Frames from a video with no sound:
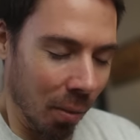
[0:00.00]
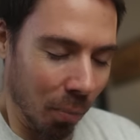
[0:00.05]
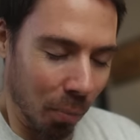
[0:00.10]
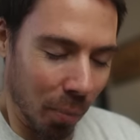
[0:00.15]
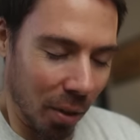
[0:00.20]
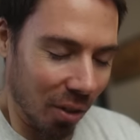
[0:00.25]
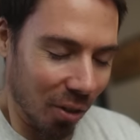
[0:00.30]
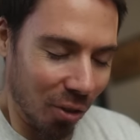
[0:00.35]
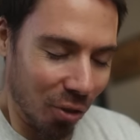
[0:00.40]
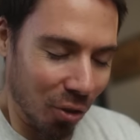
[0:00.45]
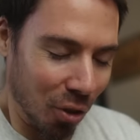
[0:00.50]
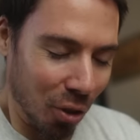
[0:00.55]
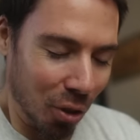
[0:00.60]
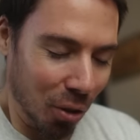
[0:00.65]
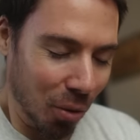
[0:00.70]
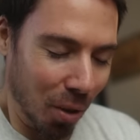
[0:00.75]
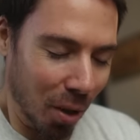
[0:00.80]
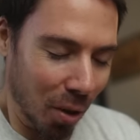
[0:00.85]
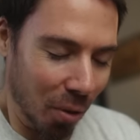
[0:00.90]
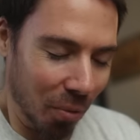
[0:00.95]
But there's
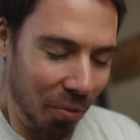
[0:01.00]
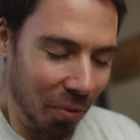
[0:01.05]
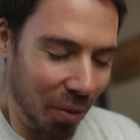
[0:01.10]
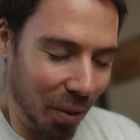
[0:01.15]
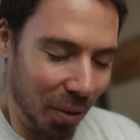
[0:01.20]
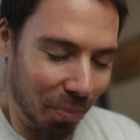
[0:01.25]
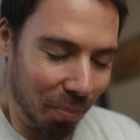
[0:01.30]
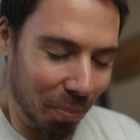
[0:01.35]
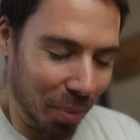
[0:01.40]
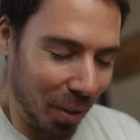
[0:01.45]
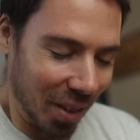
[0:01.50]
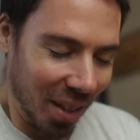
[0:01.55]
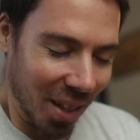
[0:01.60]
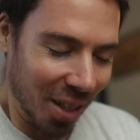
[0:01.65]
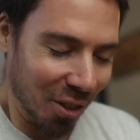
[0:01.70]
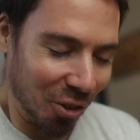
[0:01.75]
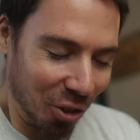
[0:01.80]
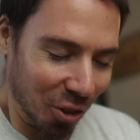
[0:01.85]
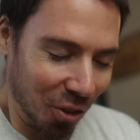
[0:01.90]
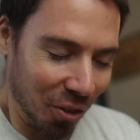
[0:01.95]
two hopeful
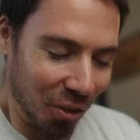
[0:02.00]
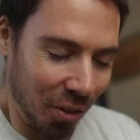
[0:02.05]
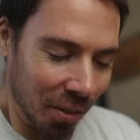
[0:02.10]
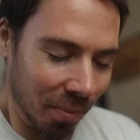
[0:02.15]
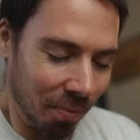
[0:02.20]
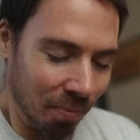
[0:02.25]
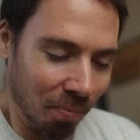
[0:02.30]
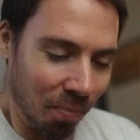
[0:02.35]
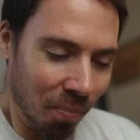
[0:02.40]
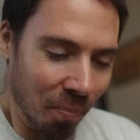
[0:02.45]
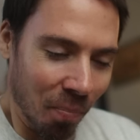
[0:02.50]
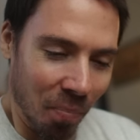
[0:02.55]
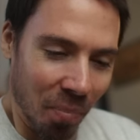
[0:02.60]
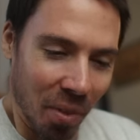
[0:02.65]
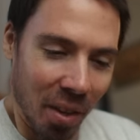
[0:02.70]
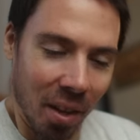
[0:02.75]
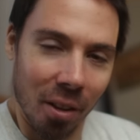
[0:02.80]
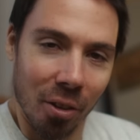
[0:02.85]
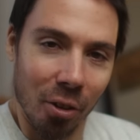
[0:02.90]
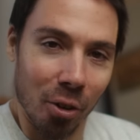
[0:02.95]
potentials.
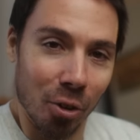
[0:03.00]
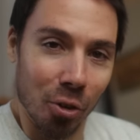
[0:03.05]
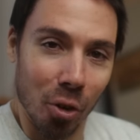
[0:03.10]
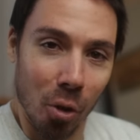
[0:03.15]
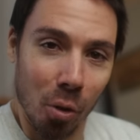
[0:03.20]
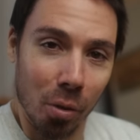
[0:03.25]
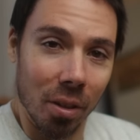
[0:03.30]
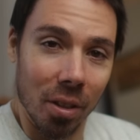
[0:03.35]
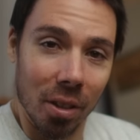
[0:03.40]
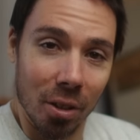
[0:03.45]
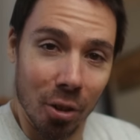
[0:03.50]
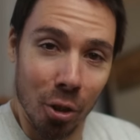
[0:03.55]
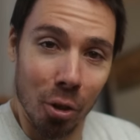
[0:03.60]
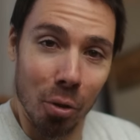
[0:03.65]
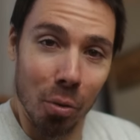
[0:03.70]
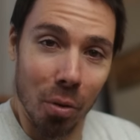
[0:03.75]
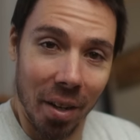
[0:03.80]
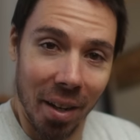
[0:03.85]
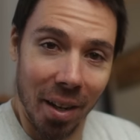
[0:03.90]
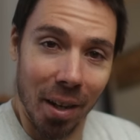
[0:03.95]
There's only
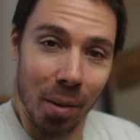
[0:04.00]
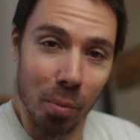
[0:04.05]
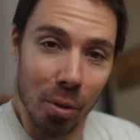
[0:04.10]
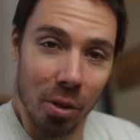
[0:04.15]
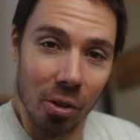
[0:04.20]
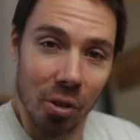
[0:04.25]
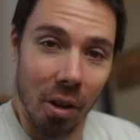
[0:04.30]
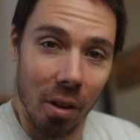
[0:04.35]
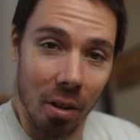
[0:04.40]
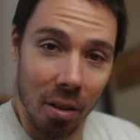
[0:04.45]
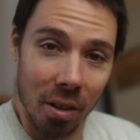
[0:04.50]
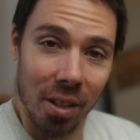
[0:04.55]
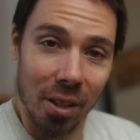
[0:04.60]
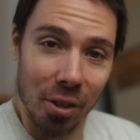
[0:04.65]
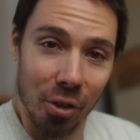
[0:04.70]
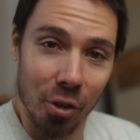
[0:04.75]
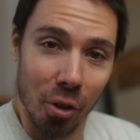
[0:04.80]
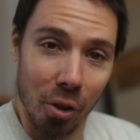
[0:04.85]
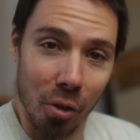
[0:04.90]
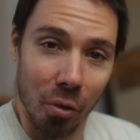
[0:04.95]
two cameras on
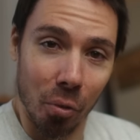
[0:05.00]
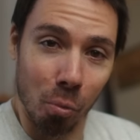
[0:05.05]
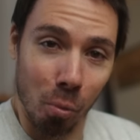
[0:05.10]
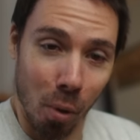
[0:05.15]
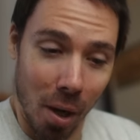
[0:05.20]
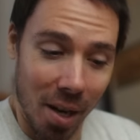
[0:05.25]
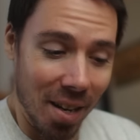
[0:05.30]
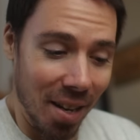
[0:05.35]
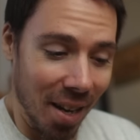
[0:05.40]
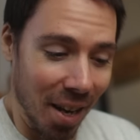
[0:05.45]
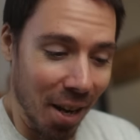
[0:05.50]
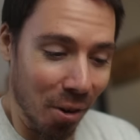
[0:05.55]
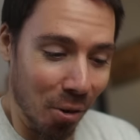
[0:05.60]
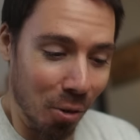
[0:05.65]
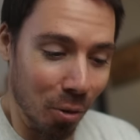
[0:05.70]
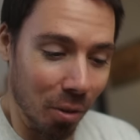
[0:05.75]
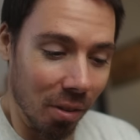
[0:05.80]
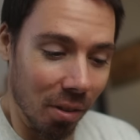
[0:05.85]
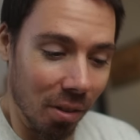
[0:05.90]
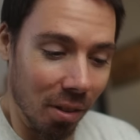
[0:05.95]
this earth right
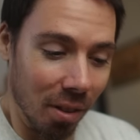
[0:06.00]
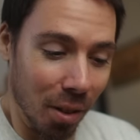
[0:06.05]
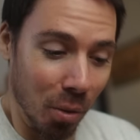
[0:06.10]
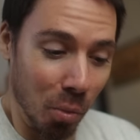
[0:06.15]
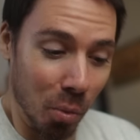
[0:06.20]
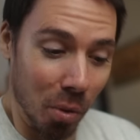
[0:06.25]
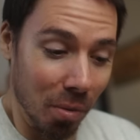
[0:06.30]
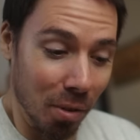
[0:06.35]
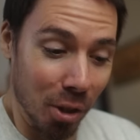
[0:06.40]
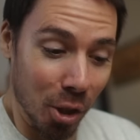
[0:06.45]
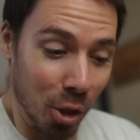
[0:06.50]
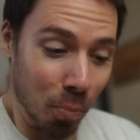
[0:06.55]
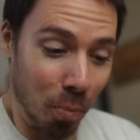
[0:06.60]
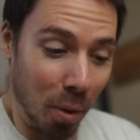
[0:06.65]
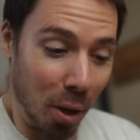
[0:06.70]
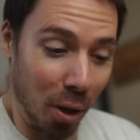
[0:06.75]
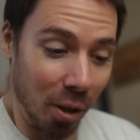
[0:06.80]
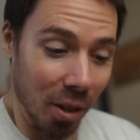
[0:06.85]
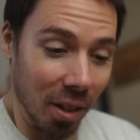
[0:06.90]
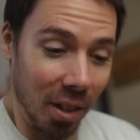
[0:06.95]
now that would
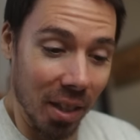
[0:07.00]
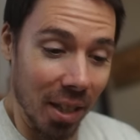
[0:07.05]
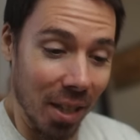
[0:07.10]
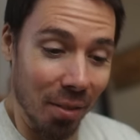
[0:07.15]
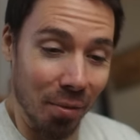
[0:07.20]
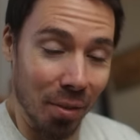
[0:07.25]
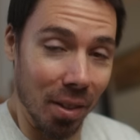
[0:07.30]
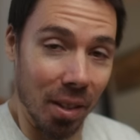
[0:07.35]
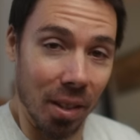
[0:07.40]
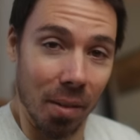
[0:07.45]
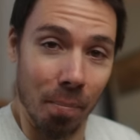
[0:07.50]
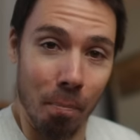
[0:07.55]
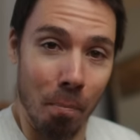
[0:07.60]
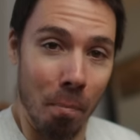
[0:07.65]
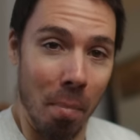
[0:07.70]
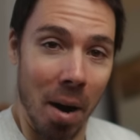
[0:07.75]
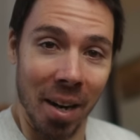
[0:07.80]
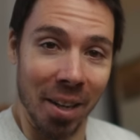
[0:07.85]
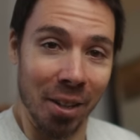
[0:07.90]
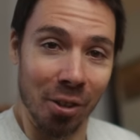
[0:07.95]
spark even the
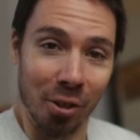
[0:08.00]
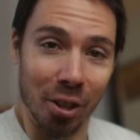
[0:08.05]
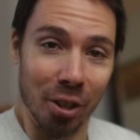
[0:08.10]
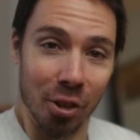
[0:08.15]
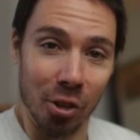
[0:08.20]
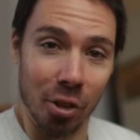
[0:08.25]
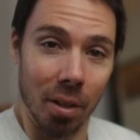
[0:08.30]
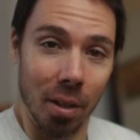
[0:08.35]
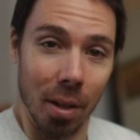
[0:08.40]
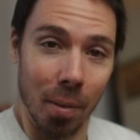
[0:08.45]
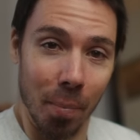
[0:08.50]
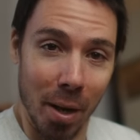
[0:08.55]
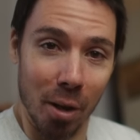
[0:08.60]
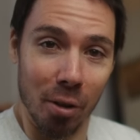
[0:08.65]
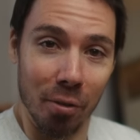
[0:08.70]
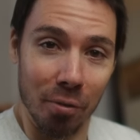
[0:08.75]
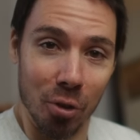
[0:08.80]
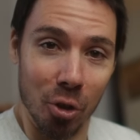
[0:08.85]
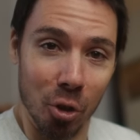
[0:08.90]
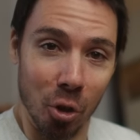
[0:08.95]
minorest
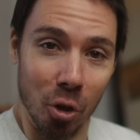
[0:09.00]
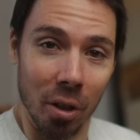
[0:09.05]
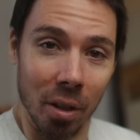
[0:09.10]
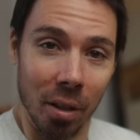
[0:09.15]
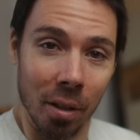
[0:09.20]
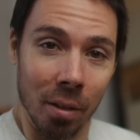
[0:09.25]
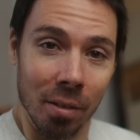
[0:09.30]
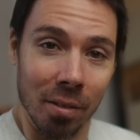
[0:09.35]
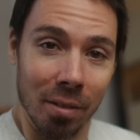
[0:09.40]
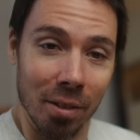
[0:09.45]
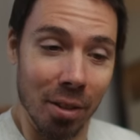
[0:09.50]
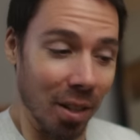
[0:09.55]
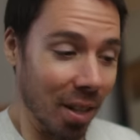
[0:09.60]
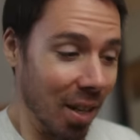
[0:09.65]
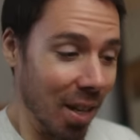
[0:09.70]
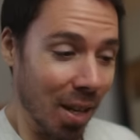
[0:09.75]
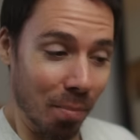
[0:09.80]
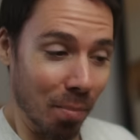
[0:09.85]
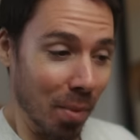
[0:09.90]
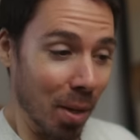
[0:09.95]
amount of joy to
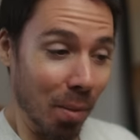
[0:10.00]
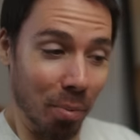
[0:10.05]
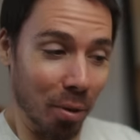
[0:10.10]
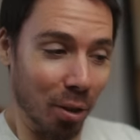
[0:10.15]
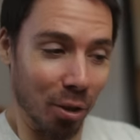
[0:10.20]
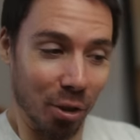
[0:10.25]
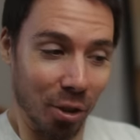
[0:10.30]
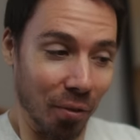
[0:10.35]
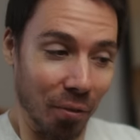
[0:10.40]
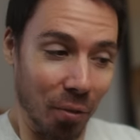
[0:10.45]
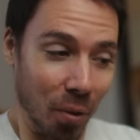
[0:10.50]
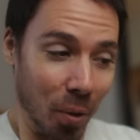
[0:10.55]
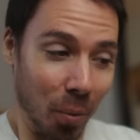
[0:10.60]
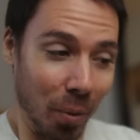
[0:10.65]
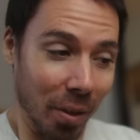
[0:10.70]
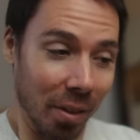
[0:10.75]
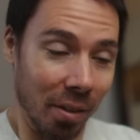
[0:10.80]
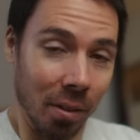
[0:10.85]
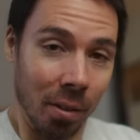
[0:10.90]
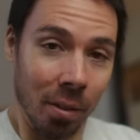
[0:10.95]
keep me pushing forward.